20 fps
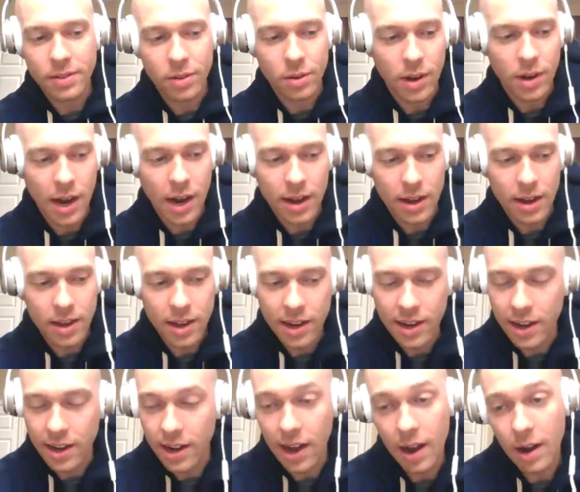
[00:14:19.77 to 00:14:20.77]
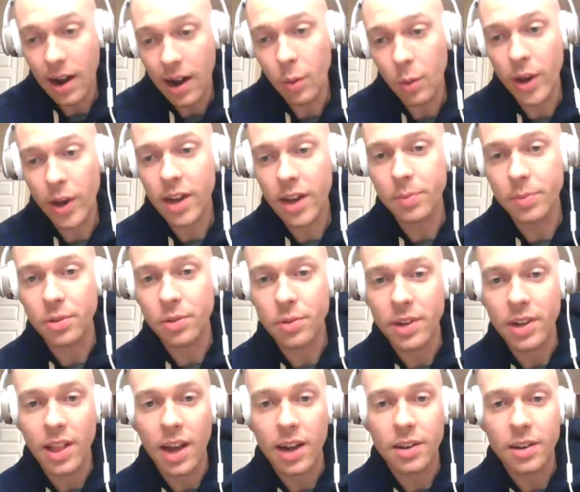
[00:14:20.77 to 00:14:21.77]
So I wake up at
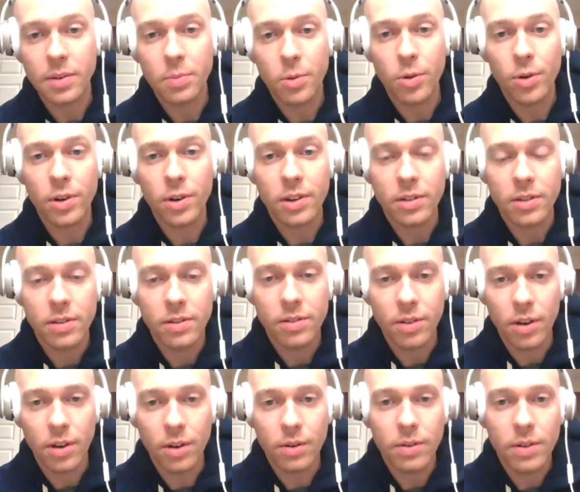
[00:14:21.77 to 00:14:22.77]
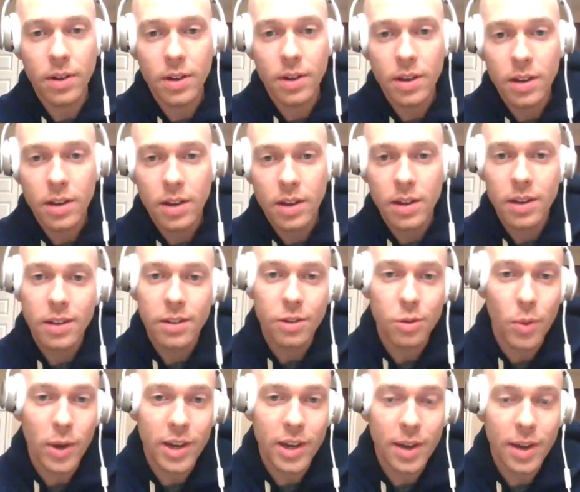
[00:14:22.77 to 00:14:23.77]
3 o'clock in the morning. So
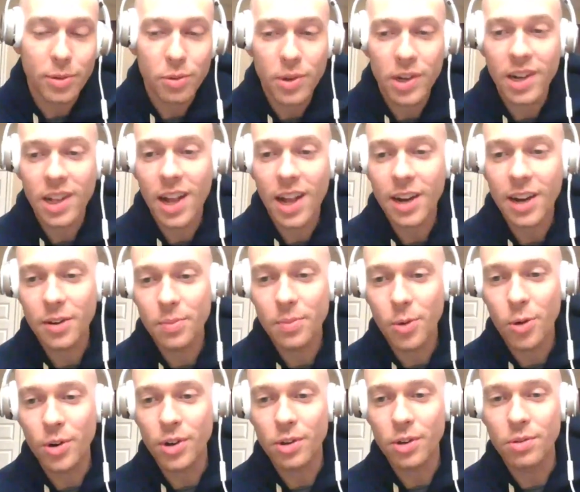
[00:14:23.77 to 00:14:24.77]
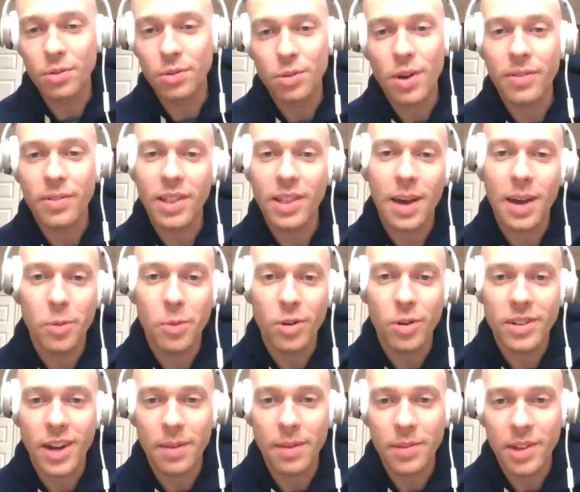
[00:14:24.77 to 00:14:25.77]
you wake up at 3 o'clock in the morning, you have a lot more
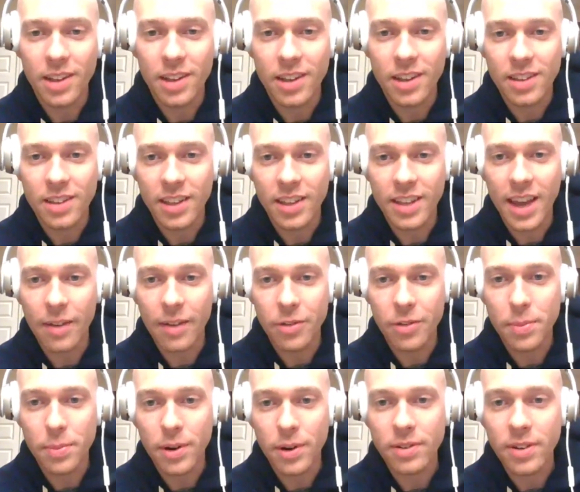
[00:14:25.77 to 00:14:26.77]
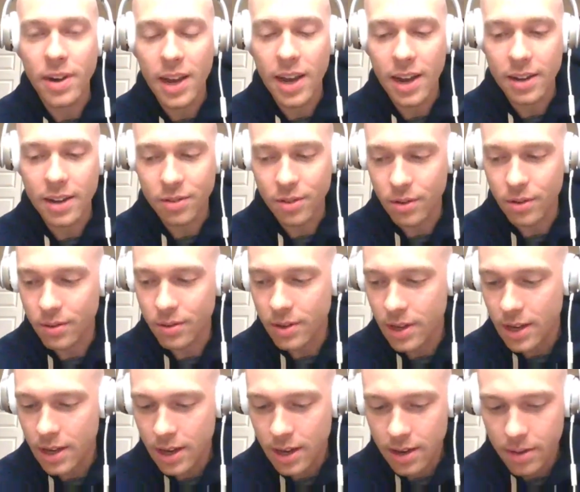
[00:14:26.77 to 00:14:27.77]
time than the average person has. So
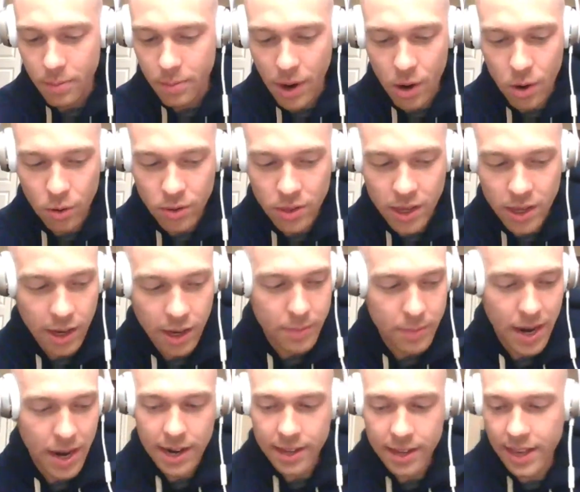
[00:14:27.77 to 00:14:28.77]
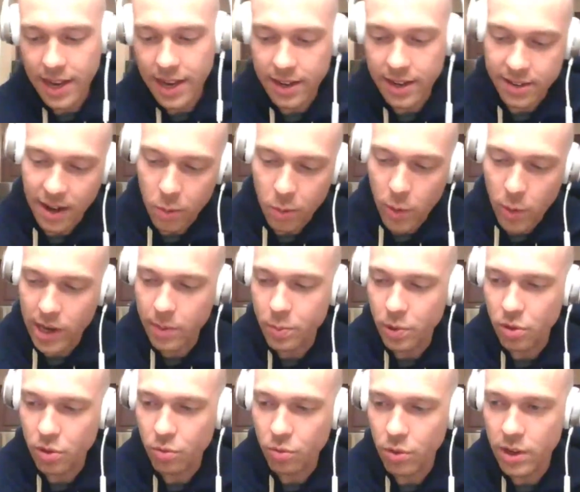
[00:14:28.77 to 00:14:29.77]
my whole thinking behind that is I wake
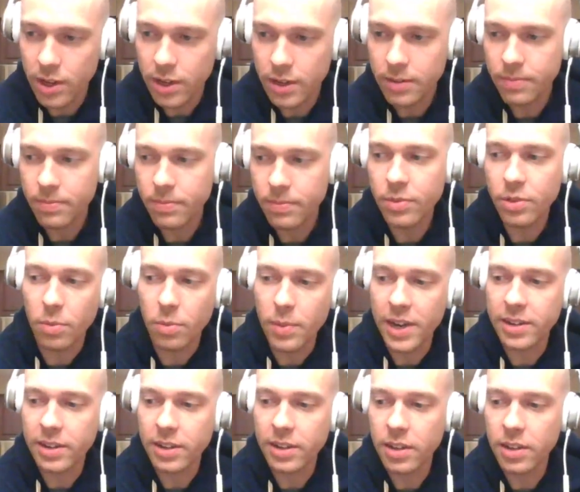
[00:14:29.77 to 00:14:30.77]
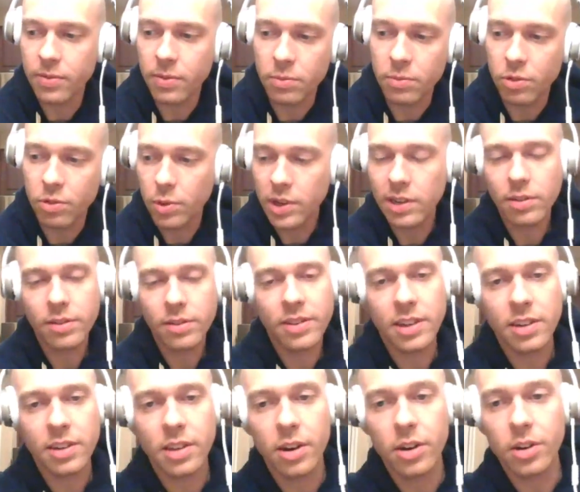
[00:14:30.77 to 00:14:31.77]
up at 3. So basically from 3 till
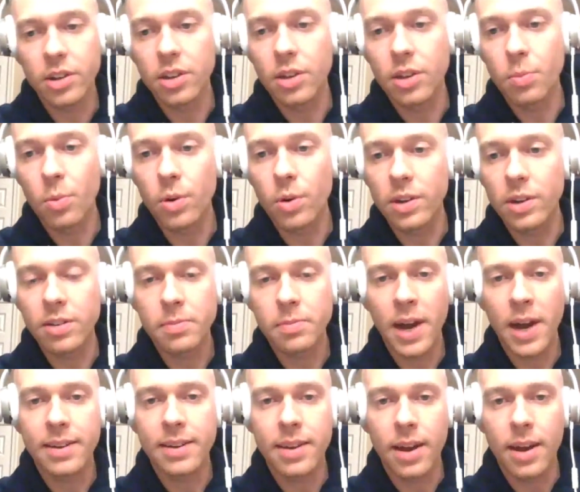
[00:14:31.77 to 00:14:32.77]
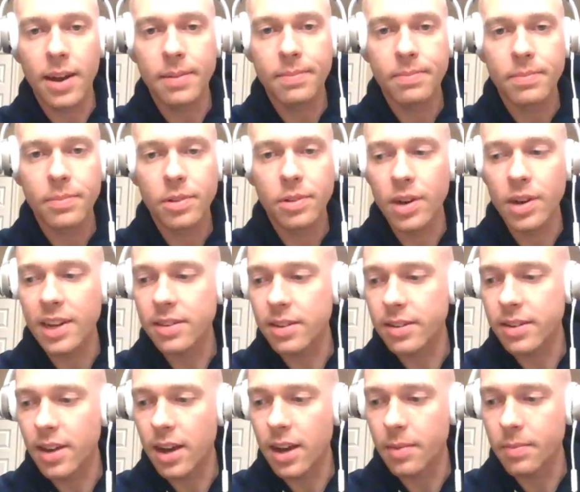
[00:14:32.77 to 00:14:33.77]
6:30 in the morning is my time. So that's
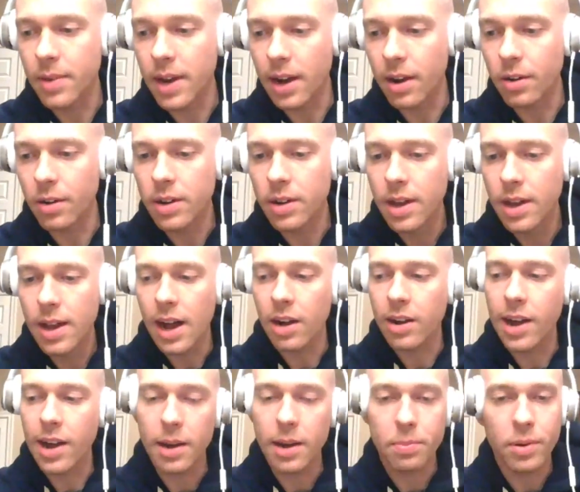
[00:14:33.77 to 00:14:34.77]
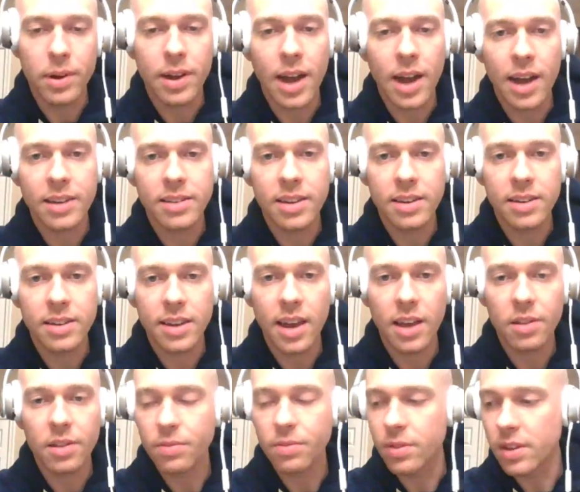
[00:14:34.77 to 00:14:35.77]
the time I'll kind of put content
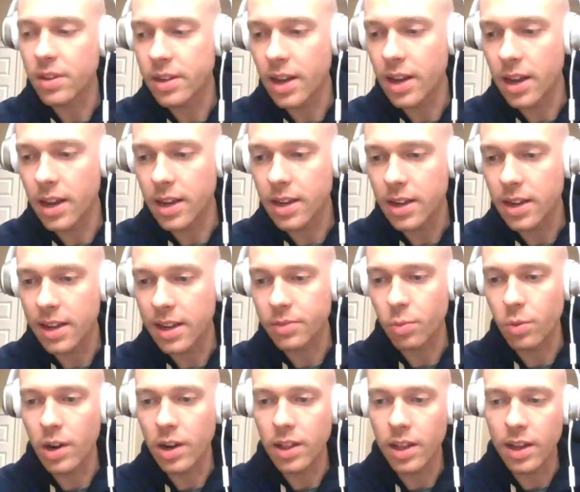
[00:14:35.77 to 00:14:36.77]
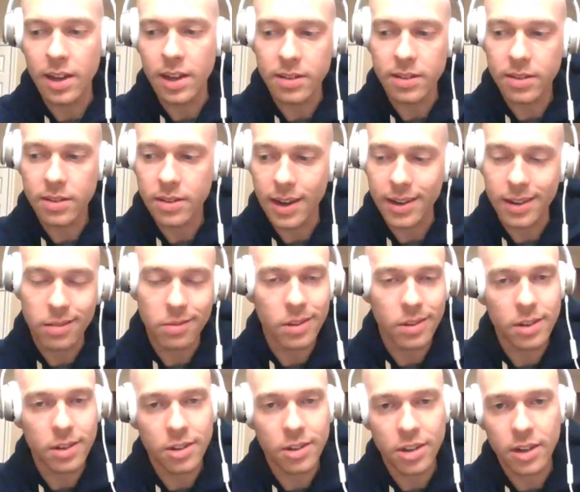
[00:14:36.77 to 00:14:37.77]
together for the day, as well as I go
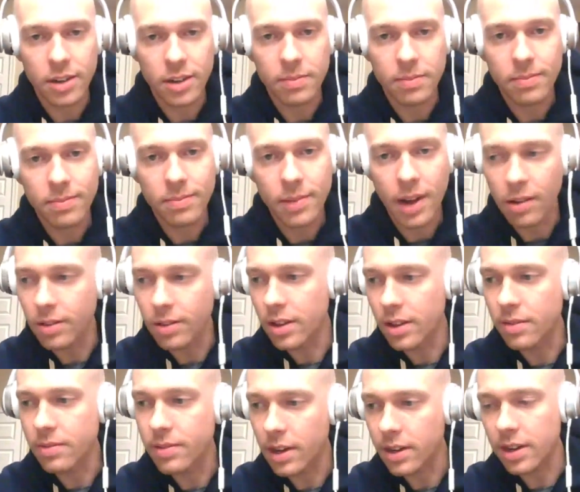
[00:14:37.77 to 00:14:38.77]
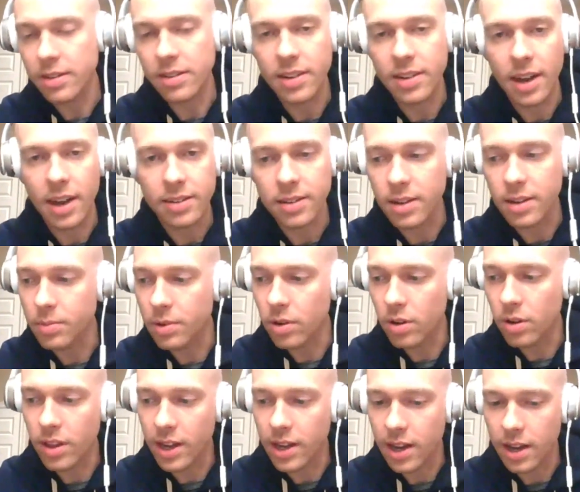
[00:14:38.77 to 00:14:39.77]
to the gym, I'll lift, I'll get shots up and
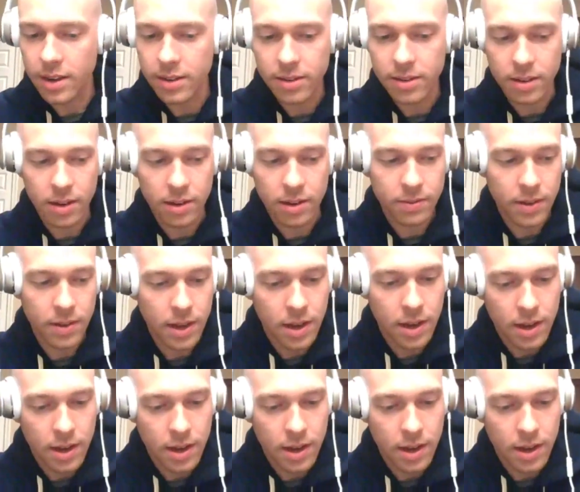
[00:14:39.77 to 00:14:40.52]
all that kind of stuff.